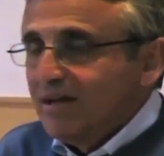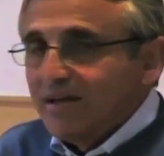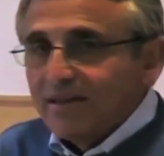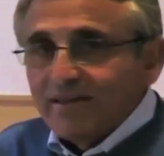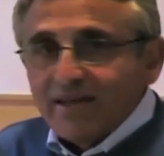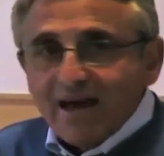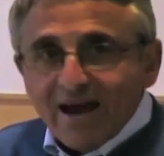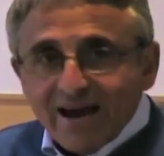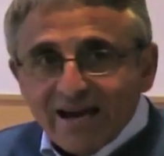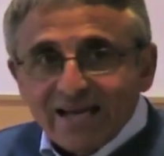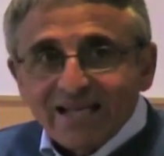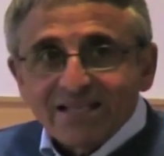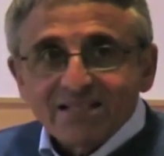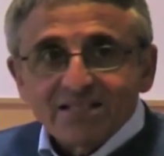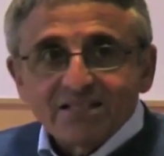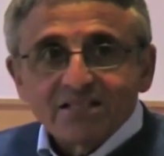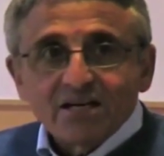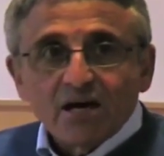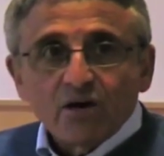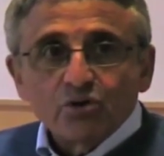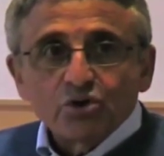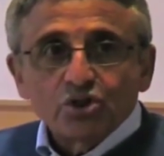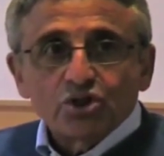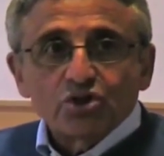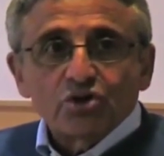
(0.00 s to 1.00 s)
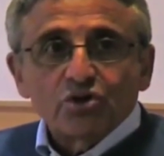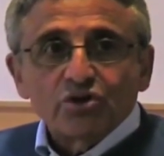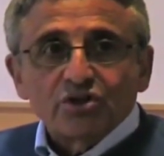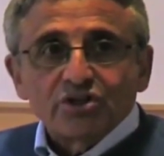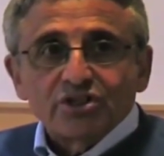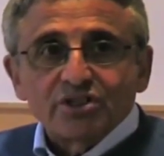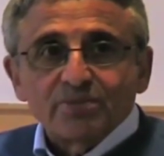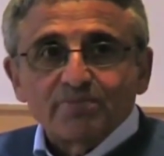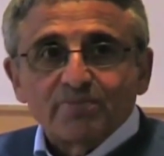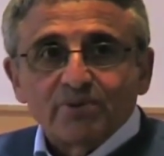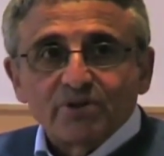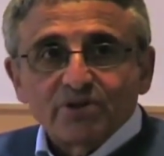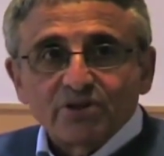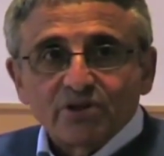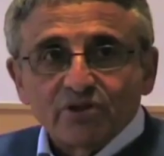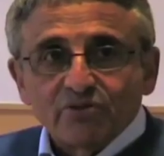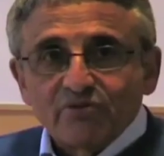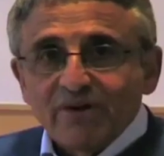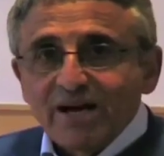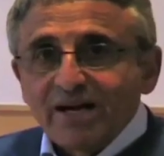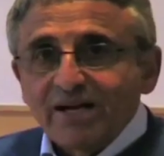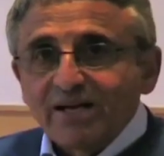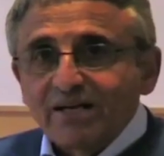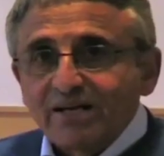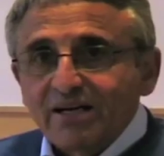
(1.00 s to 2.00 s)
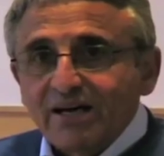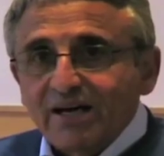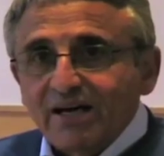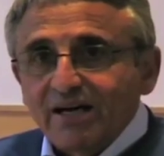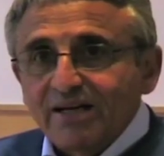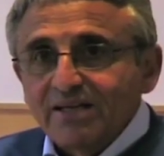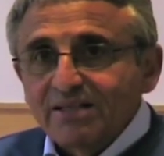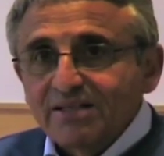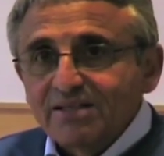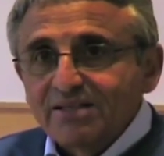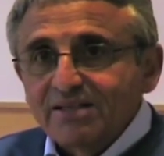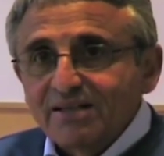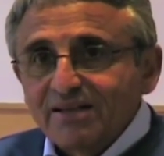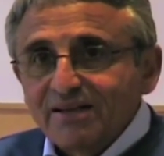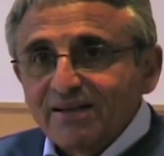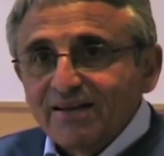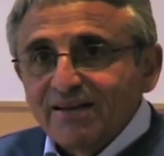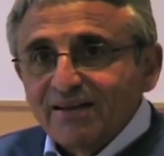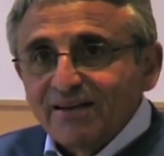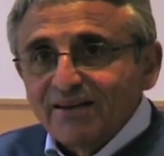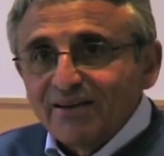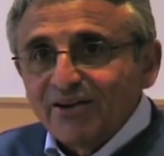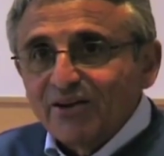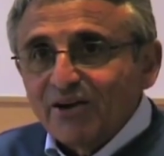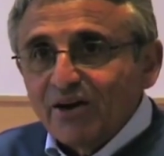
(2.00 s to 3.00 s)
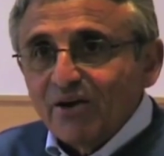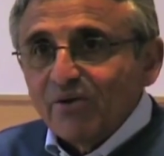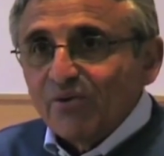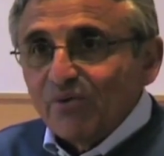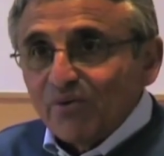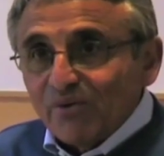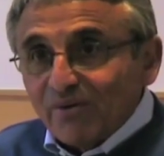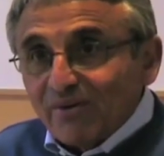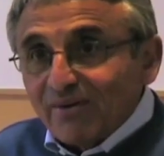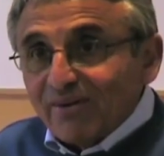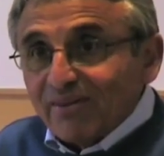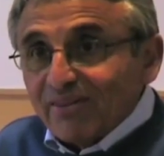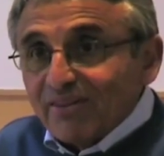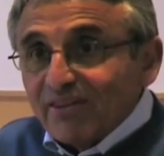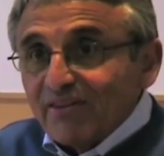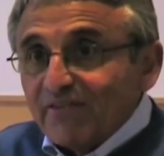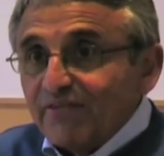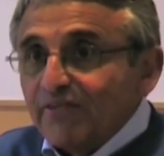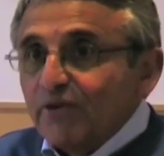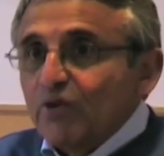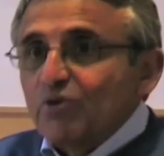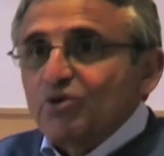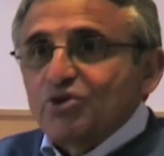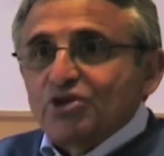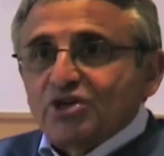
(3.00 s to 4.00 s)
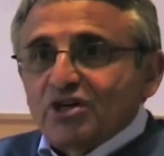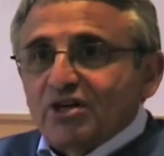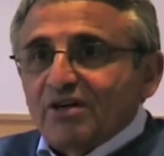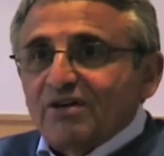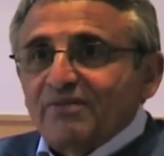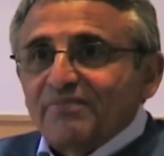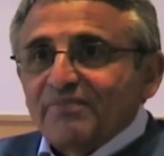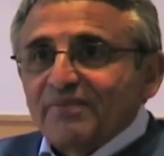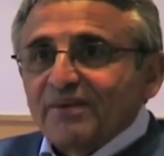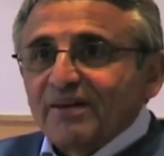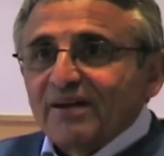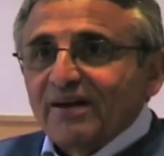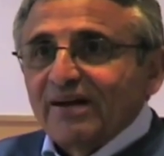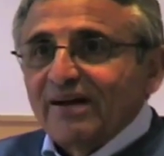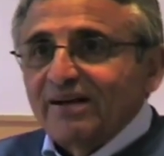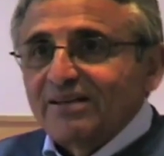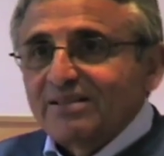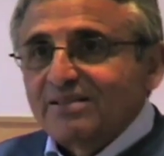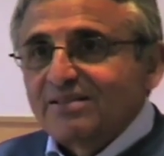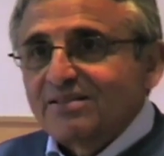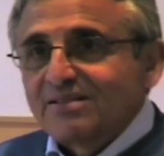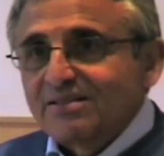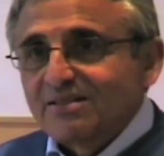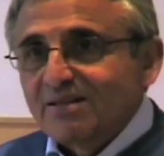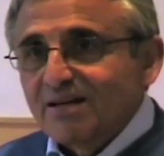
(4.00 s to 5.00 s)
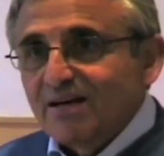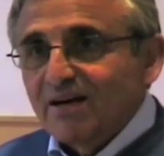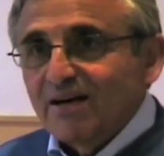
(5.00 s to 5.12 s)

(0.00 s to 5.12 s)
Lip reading: There is no choice but to recognise, you know, the future, as